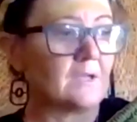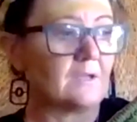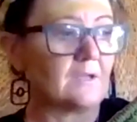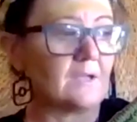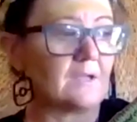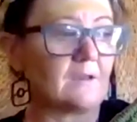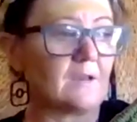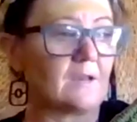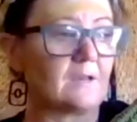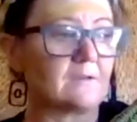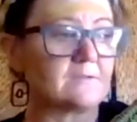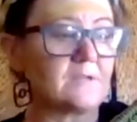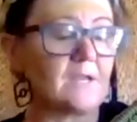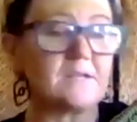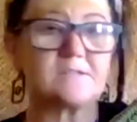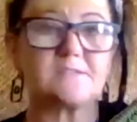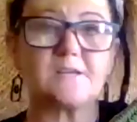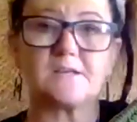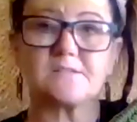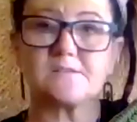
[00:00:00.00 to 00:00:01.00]
it,
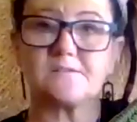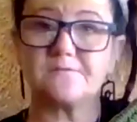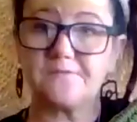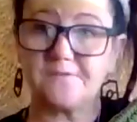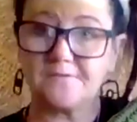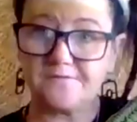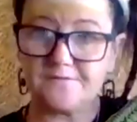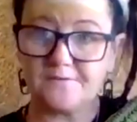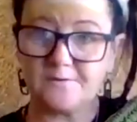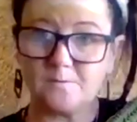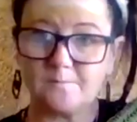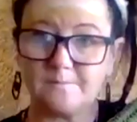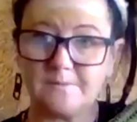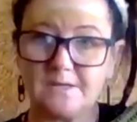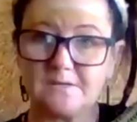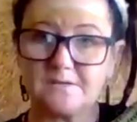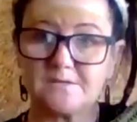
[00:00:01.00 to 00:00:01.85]
it doesn't fulfill me.